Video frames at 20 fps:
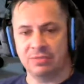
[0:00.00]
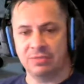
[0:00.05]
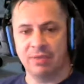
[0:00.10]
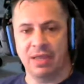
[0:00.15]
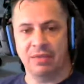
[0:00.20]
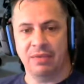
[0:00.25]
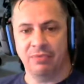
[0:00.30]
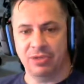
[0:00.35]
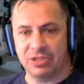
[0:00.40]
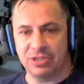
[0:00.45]

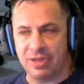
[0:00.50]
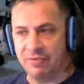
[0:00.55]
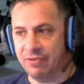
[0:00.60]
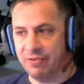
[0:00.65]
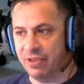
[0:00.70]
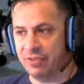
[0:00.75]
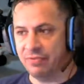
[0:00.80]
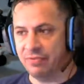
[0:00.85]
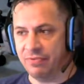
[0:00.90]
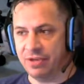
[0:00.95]
Maiden, which I have
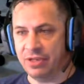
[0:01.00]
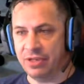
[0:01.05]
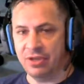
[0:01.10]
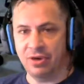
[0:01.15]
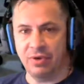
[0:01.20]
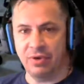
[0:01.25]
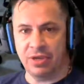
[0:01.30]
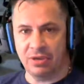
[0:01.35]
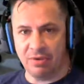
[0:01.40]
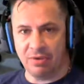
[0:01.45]
another
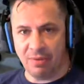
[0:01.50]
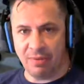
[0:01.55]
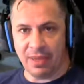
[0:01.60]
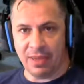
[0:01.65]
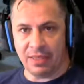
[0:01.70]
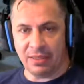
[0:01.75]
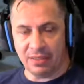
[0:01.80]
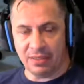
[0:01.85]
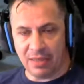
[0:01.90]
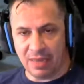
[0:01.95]
video here on
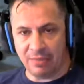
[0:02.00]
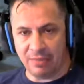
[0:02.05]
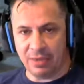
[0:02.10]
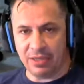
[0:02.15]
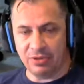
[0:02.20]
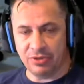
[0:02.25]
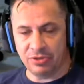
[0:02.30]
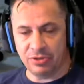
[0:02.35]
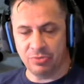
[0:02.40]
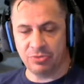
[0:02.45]
my
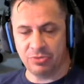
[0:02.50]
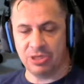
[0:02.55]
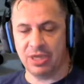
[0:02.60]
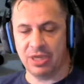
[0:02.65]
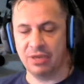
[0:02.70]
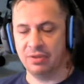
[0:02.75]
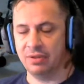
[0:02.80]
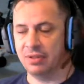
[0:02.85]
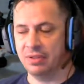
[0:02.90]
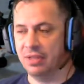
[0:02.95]
YouTube
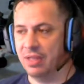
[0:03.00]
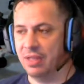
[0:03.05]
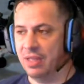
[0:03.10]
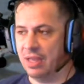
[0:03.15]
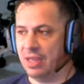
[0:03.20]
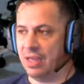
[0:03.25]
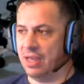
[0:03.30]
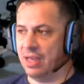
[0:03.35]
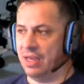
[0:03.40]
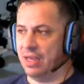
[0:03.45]
channel.
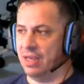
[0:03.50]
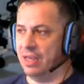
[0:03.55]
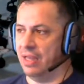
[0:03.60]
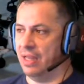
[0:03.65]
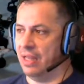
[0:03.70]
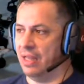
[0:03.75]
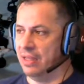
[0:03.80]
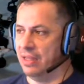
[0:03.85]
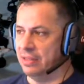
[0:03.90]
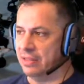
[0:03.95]

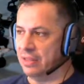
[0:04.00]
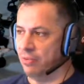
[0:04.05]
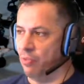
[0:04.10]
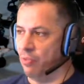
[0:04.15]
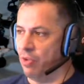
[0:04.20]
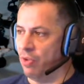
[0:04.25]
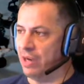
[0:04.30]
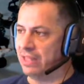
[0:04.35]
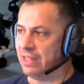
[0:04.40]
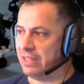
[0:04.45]

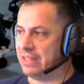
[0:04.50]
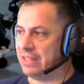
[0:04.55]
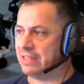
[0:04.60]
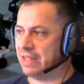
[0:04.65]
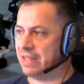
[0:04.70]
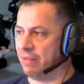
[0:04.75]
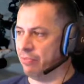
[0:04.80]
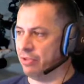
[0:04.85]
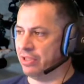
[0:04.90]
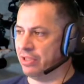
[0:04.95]
One of the things
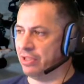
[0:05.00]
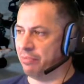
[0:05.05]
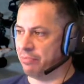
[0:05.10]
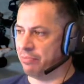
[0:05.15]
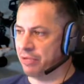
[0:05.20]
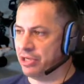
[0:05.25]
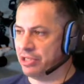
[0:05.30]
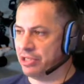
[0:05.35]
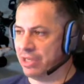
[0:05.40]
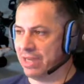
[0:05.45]
I really
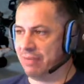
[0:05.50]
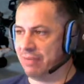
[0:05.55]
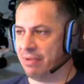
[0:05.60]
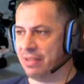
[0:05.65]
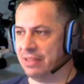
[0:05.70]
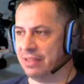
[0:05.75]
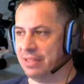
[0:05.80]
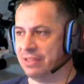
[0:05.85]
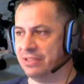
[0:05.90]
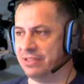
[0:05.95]
appreciate
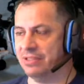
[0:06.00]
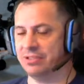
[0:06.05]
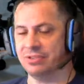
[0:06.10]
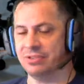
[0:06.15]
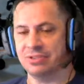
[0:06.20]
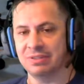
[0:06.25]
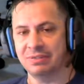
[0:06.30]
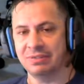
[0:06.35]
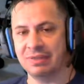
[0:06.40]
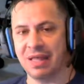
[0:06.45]
about this is
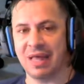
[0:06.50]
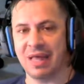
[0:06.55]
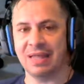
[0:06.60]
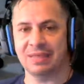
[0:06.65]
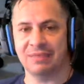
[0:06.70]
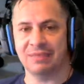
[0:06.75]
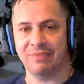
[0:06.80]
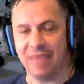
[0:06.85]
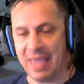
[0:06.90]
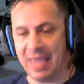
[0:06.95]
there's
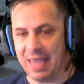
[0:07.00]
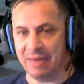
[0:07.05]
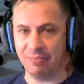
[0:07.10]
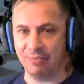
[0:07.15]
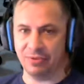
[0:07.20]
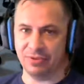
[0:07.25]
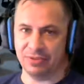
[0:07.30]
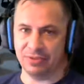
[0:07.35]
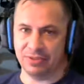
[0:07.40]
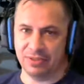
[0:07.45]
lots of
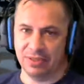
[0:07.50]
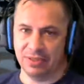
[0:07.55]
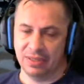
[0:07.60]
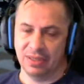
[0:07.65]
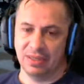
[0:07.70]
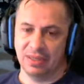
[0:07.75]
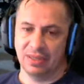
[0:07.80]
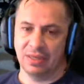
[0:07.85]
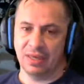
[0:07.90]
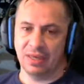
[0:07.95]
animals.
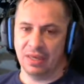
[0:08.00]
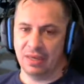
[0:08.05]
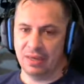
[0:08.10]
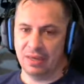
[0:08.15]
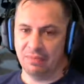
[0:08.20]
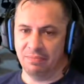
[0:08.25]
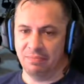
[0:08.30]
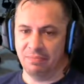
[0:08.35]
As